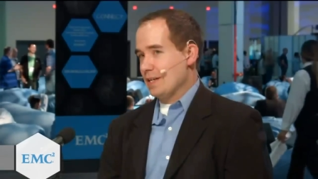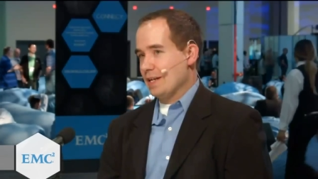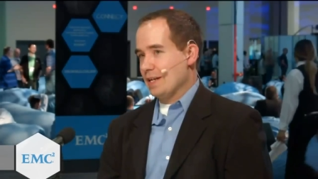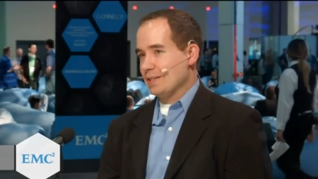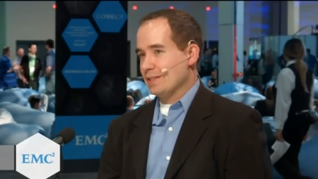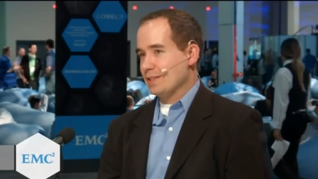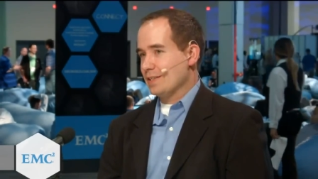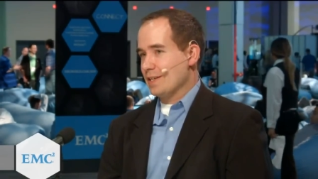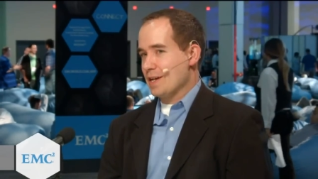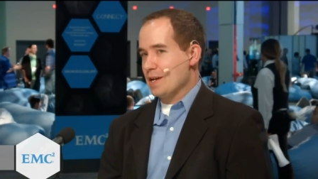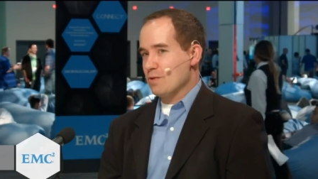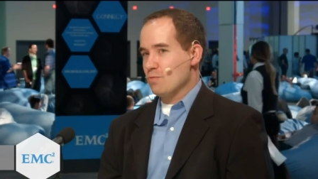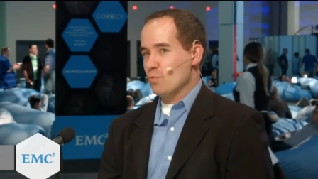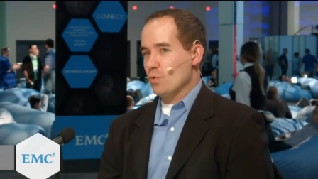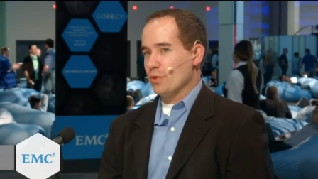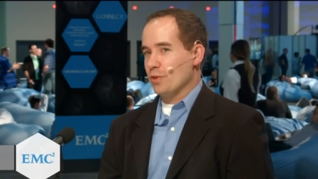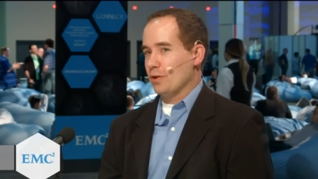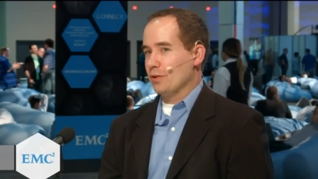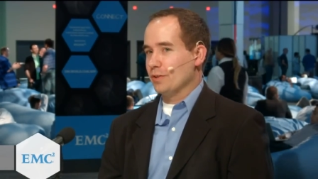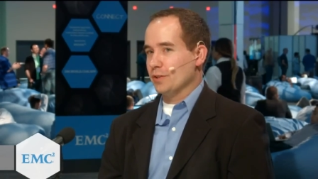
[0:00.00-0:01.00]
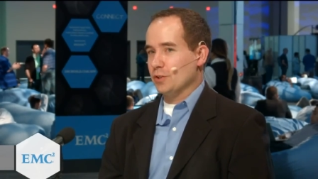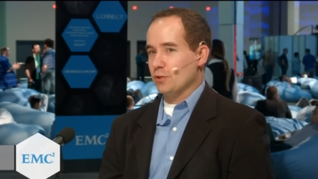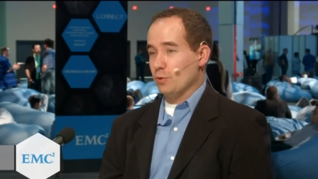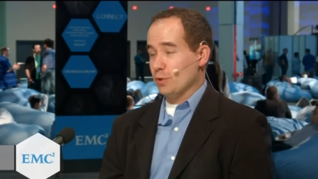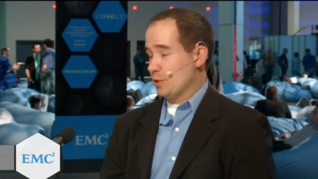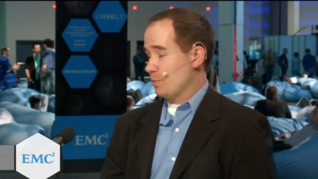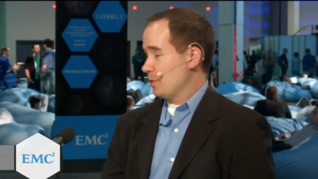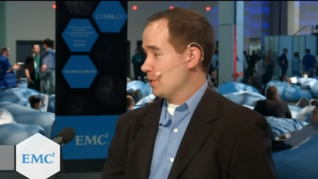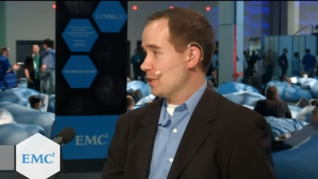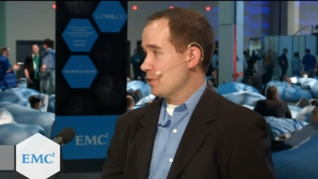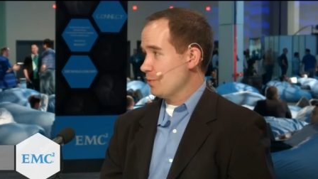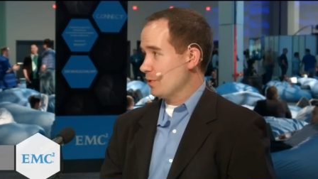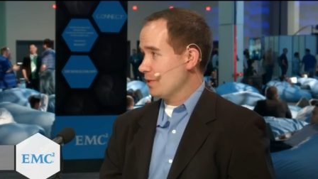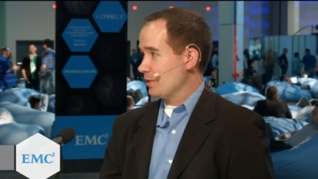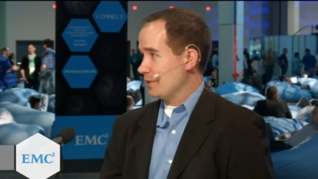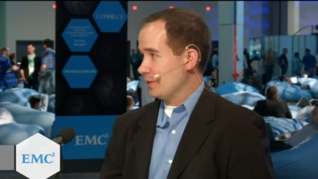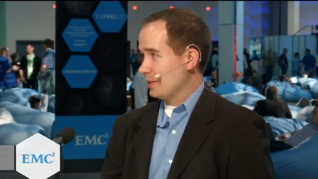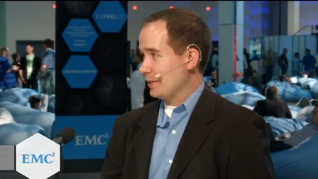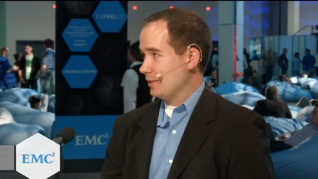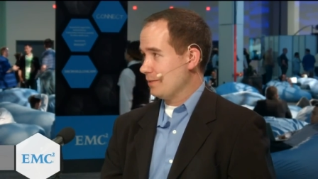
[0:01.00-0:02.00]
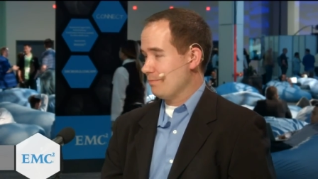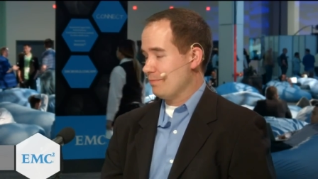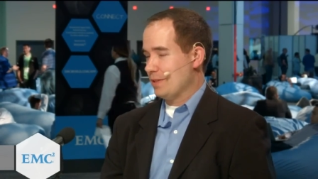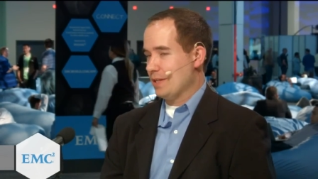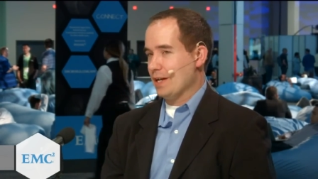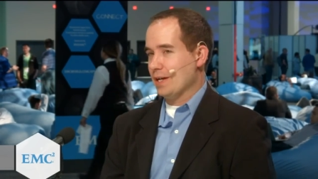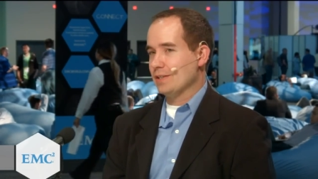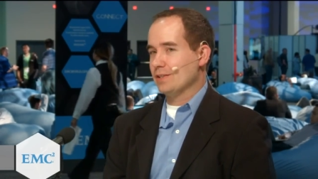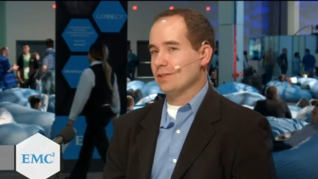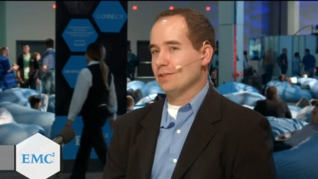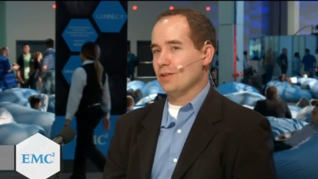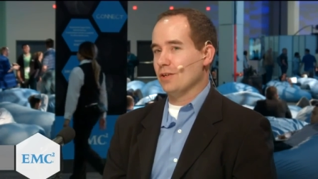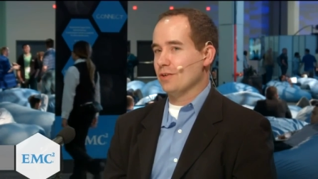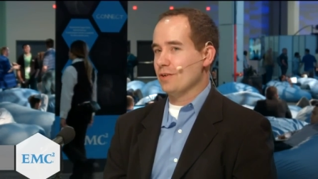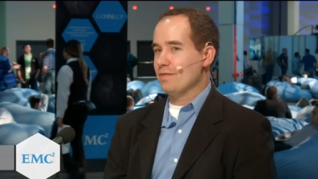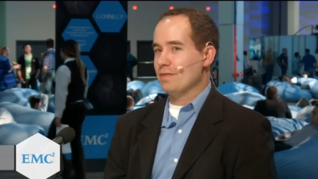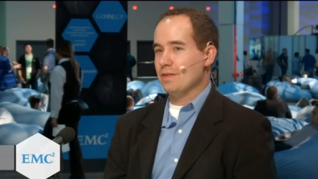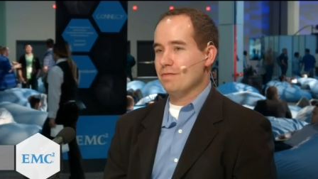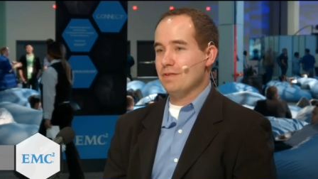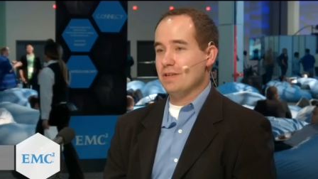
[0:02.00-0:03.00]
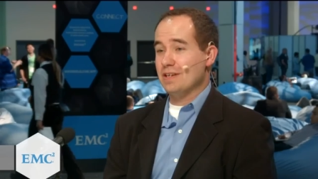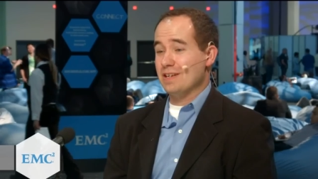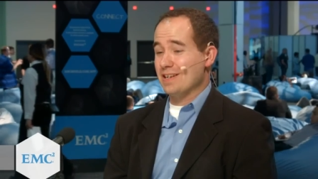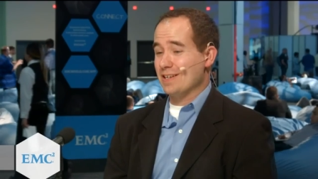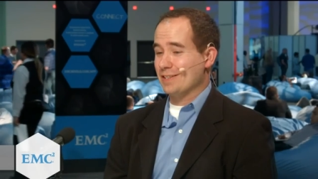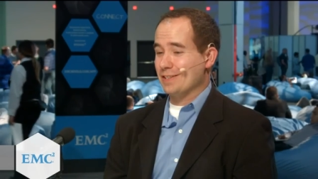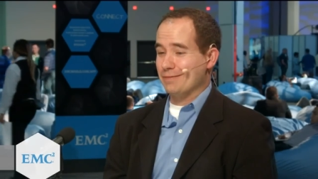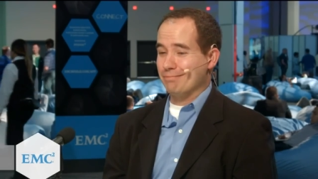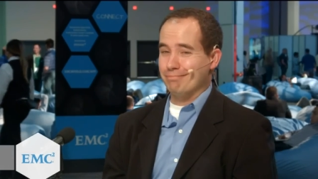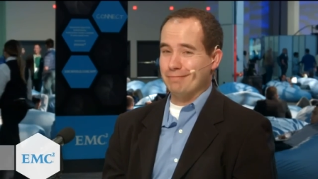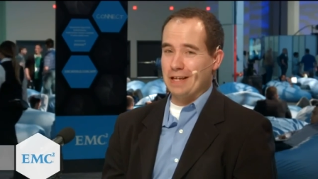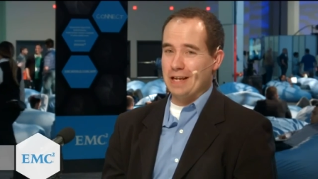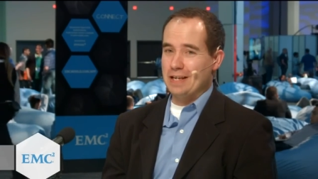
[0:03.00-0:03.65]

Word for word: the nice thing with all the stores, especially with uh, the Isilon or even the VNX.